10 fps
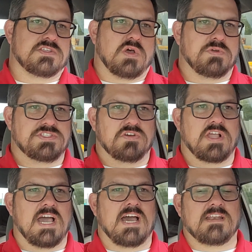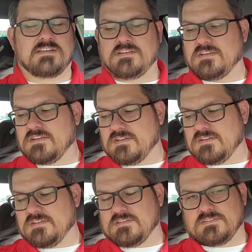Oh. So we still got
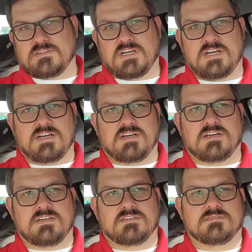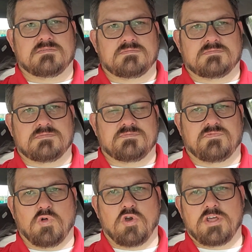uh,
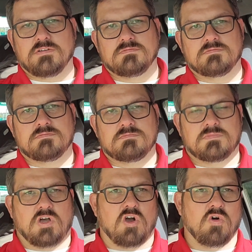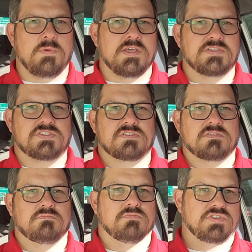Florida, Ole Miss,
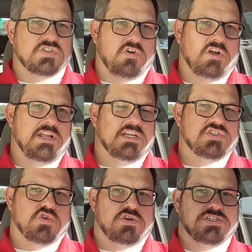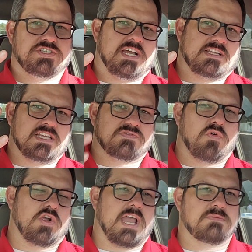Missouri, and Georgia Tech. That's
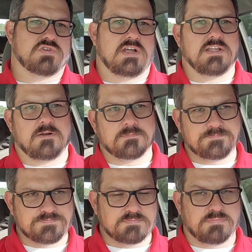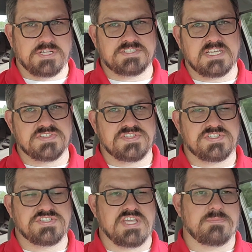four games right there. Plus the
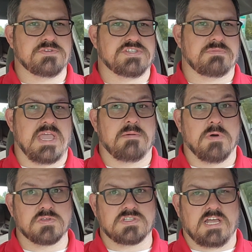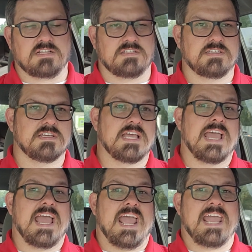SEC championship game, most likely.
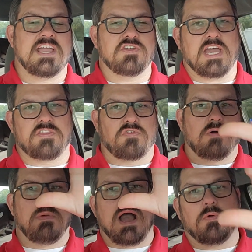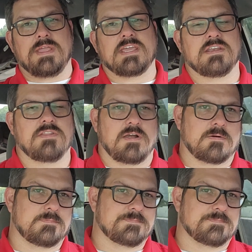And you got to throw a bye week into there.